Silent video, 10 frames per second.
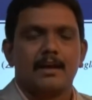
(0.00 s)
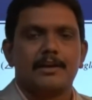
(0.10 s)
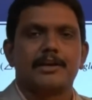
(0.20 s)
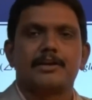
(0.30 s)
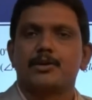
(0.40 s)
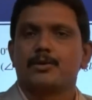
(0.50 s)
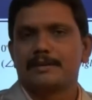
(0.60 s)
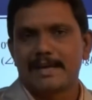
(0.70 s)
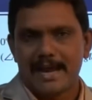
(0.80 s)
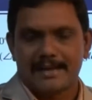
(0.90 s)

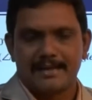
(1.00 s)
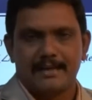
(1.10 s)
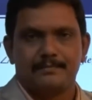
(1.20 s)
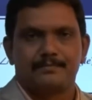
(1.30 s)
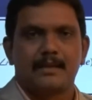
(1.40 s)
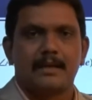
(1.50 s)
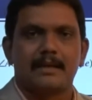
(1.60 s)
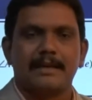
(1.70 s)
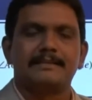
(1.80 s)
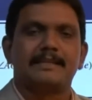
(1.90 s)
acute angle,
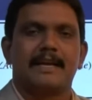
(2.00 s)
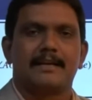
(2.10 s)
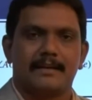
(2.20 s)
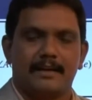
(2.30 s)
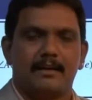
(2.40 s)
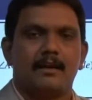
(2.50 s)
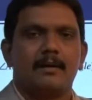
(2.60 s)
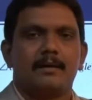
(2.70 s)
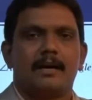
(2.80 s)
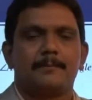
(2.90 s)
right angle,
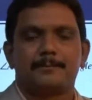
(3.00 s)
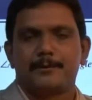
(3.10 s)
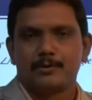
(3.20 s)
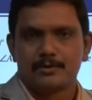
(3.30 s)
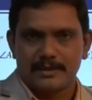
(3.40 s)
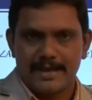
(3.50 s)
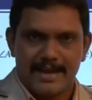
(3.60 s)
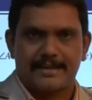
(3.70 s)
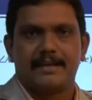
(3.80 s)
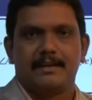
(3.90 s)
obtuse
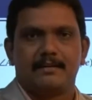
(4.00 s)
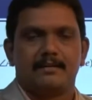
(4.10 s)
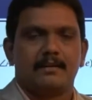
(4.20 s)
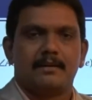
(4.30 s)
angle,